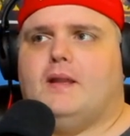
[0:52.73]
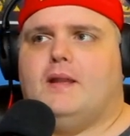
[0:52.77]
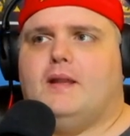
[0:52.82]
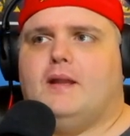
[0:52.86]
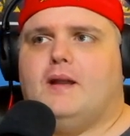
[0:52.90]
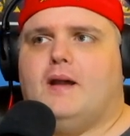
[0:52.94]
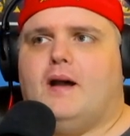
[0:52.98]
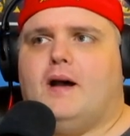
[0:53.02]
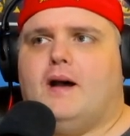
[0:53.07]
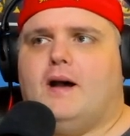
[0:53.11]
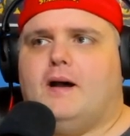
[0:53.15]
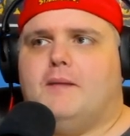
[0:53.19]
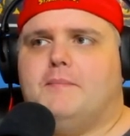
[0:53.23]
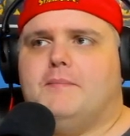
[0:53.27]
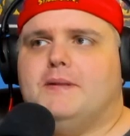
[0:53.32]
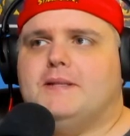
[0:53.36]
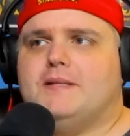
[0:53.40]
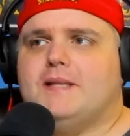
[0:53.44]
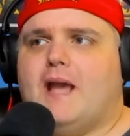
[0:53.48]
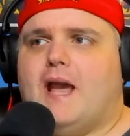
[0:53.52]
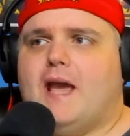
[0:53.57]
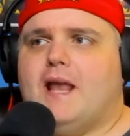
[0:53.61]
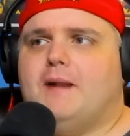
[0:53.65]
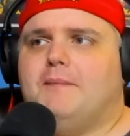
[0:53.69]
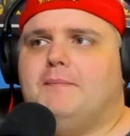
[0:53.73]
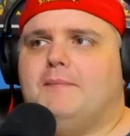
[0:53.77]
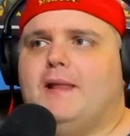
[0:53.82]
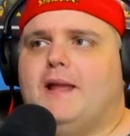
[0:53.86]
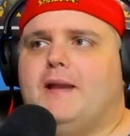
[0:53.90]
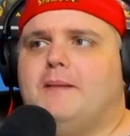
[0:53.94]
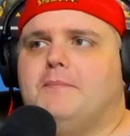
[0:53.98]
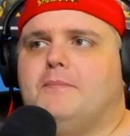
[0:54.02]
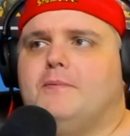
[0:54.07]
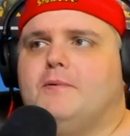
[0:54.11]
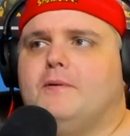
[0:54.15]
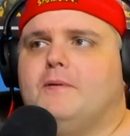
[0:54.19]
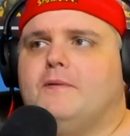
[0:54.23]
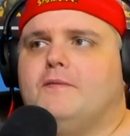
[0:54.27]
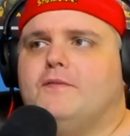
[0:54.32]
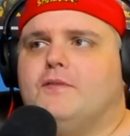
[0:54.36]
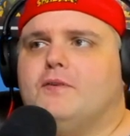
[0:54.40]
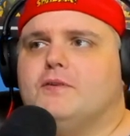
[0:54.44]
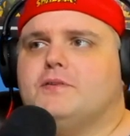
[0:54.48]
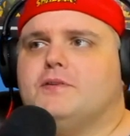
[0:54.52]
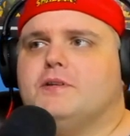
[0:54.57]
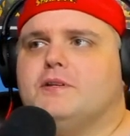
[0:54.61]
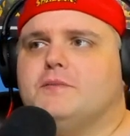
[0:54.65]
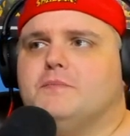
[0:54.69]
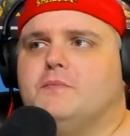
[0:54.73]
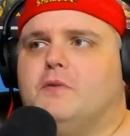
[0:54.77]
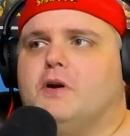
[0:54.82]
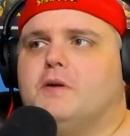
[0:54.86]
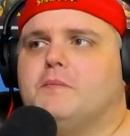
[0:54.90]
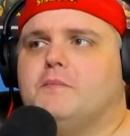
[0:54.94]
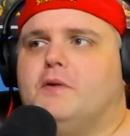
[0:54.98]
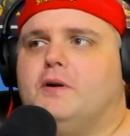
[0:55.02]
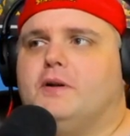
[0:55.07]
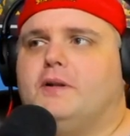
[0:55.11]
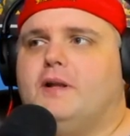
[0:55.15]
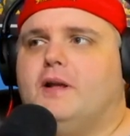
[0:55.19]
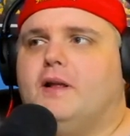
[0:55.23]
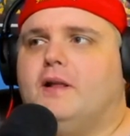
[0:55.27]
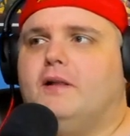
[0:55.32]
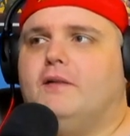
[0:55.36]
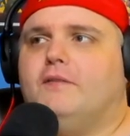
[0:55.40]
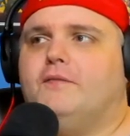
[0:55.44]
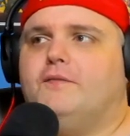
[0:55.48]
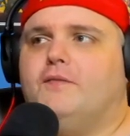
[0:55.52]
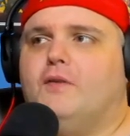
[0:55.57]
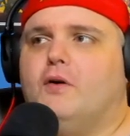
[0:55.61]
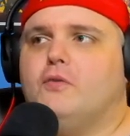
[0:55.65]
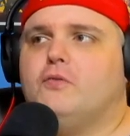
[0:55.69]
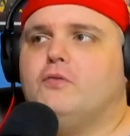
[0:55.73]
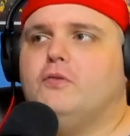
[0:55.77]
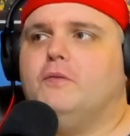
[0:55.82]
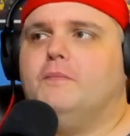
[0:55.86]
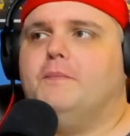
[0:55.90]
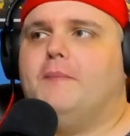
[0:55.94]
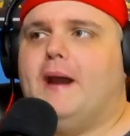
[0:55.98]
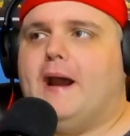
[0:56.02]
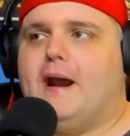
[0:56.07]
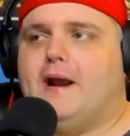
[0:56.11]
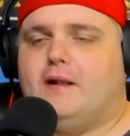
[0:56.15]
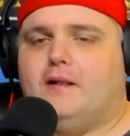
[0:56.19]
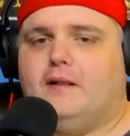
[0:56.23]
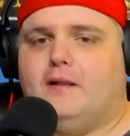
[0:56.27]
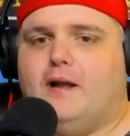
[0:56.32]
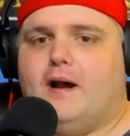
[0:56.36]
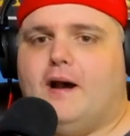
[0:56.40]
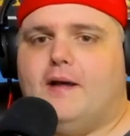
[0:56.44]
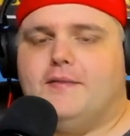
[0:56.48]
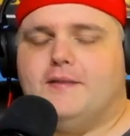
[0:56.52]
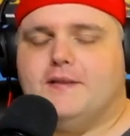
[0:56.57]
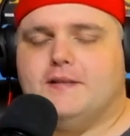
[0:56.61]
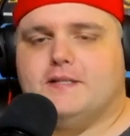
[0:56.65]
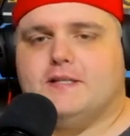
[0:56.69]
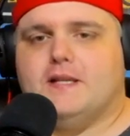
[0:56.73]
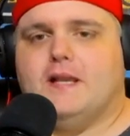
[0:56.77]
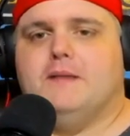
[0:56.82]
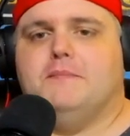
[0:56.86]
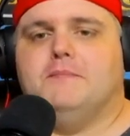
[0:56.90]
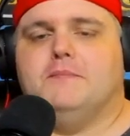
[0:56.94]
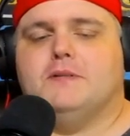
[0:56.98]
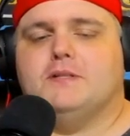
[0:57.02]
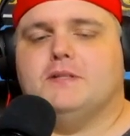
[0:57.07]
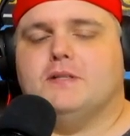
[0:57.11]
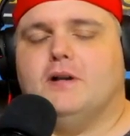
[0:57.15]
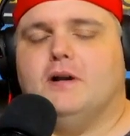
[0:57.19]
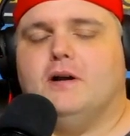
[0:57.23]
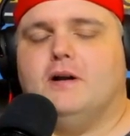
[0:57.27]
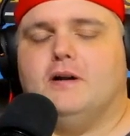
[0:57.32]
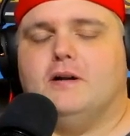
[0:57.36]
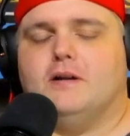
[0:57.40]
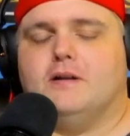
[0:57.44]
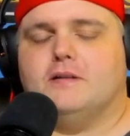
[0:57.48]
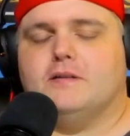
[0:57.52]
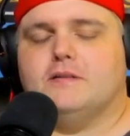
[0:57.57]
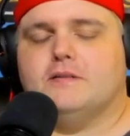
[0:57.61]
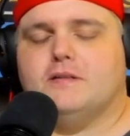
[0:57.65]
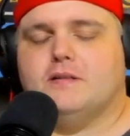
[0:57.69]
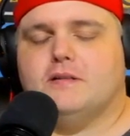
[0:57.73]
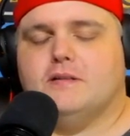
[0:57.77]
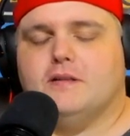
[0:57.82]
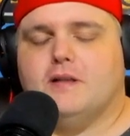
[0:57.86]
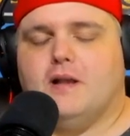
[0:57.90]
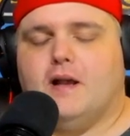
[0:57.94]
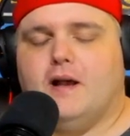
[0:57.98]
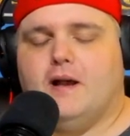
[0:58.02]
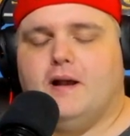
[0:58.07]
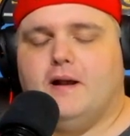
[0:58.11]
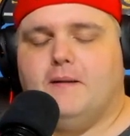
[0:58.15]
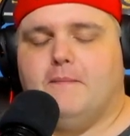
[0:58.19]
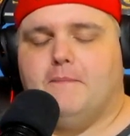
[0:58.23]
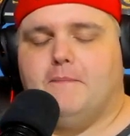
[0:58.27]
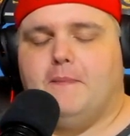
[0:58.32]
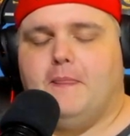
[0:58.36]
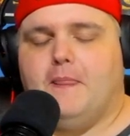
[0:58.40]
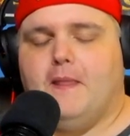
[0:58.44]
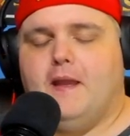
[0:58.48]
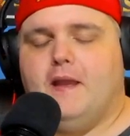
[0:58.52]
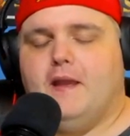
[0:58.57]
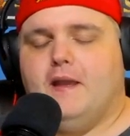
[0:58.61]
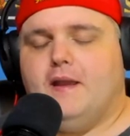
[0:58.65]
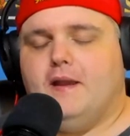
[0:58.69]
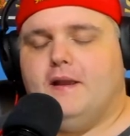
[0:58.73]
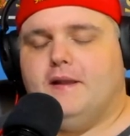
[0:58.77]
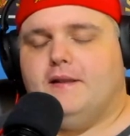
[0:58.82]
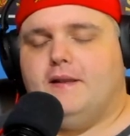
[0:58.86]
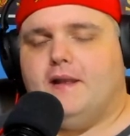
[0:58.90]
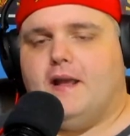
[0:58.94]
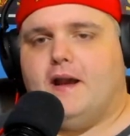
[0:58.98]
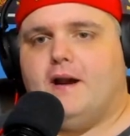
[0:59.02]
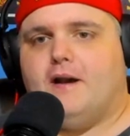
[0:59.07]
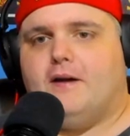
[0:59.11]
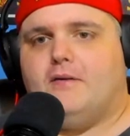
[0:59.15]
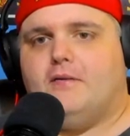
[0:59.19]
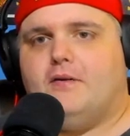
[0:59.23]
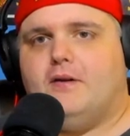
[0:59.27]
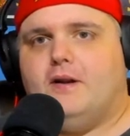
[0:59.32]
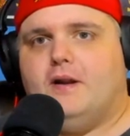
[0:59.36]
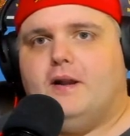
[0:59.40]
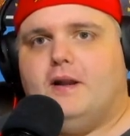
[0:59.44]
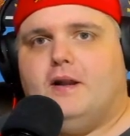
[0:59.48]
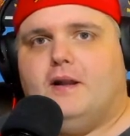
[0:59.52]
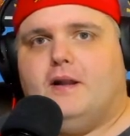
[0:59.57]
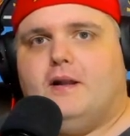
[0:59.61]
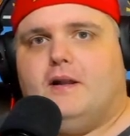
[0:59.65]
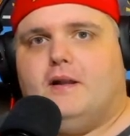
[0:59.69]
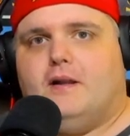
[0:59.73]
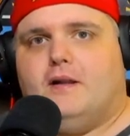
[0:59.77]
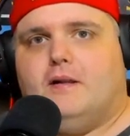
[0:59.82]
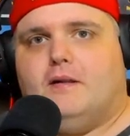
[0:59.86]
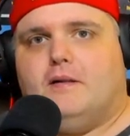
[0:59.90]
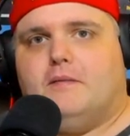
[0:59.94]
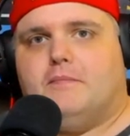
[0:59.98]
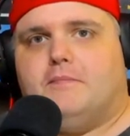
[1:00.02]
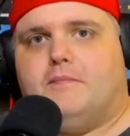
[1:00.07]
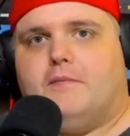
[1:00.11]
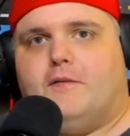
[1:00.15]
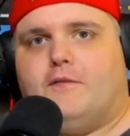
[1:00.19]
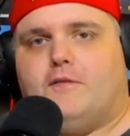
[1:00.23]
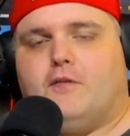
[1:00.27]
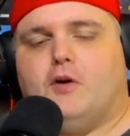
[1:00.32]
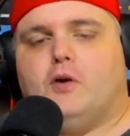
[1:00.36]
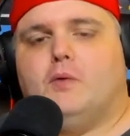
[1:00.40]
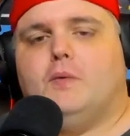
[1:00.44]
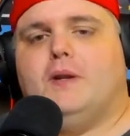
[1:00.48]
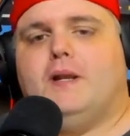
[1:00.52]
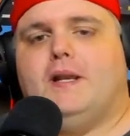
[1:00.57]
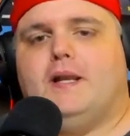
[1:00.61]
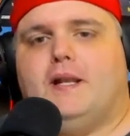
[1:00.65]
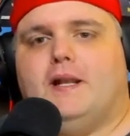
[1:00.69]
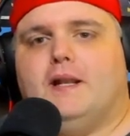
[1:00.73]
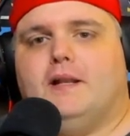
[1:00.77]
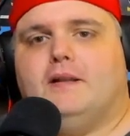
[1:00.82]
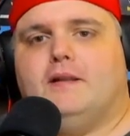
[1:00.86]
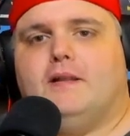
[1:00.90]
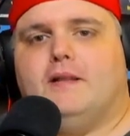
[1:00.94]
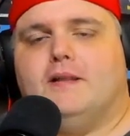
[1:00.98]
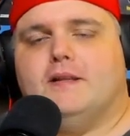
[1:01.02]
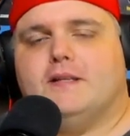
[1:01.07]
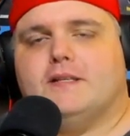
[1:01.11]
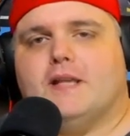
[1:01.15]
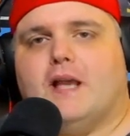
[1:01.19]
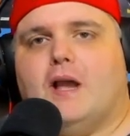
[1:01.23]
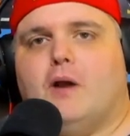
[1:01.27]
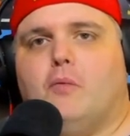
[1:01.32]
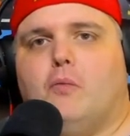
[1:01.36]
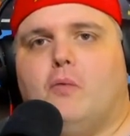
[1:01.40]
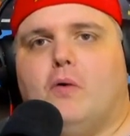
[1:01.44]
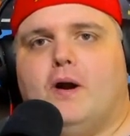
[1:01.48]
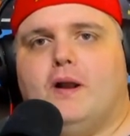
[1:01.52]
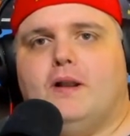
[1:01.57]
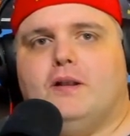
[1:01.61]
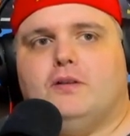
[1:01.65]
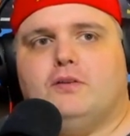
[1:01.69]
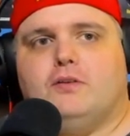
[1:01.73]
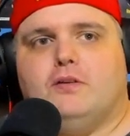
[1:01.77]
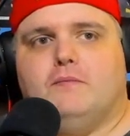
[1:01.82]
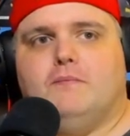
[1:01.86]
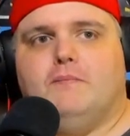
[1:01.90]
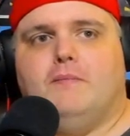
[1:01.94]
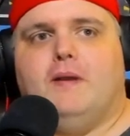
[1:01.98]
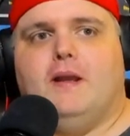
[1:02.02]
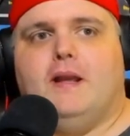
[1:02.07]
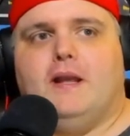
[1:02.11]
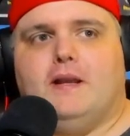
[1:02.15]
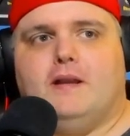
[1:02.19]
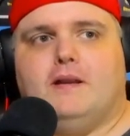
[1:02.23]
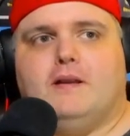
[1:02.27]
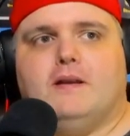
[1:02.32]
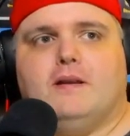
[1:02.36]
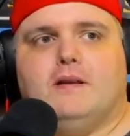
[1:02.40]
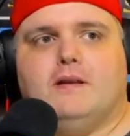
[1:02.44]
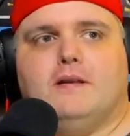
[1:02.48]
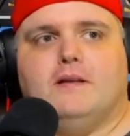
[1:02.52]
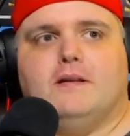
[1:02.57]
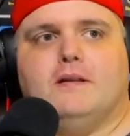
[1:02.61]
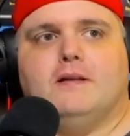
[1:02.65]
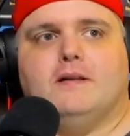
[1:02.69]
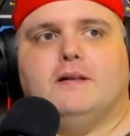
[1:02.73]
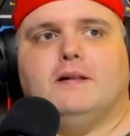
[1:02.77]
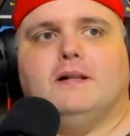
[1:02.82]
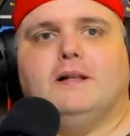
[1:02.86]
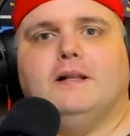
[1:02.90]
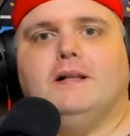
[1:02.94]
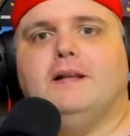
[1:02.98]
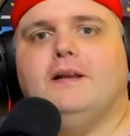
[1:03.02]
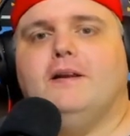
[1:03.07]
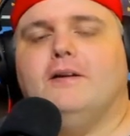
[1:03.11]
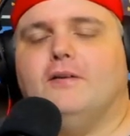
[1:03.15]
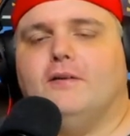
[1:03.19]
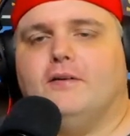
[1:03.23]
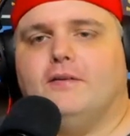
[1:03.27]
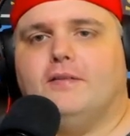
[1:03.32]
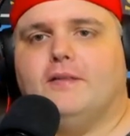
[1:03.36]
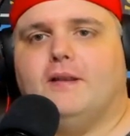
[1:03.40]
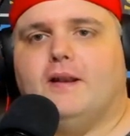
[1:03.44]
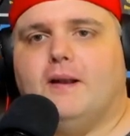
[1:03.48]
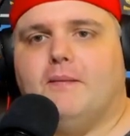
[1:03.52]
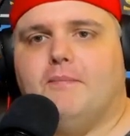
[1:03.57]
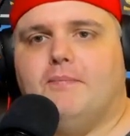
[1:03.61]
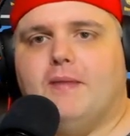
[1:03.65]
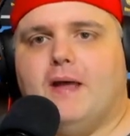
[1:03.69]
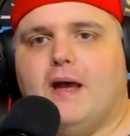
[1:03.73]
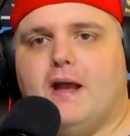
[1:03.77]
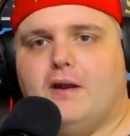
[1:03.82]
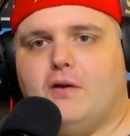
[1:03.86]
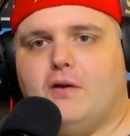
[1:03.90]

um, it's Adam Lambert versus Marc Martel vocal battle on the same songs. Um, now, before we get into this, I want to make clear that I'm not